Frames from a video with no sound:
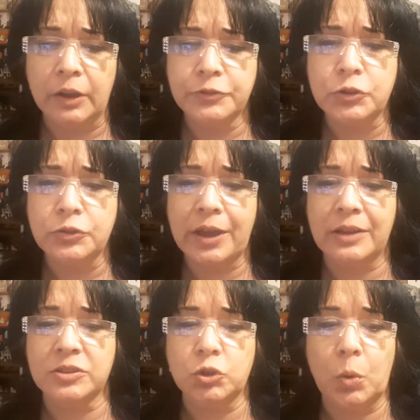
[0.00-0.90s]
of
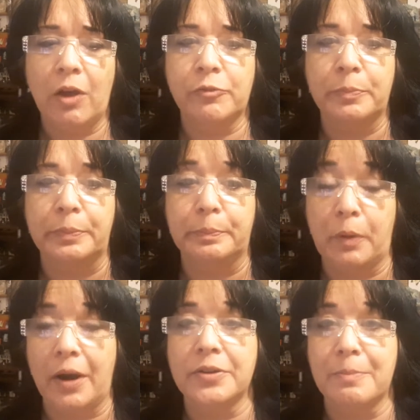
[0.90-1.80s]
2012,
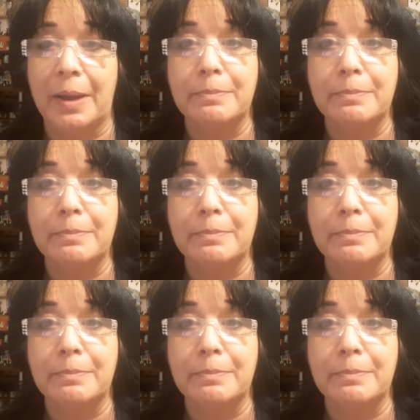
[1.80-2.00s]
prior to my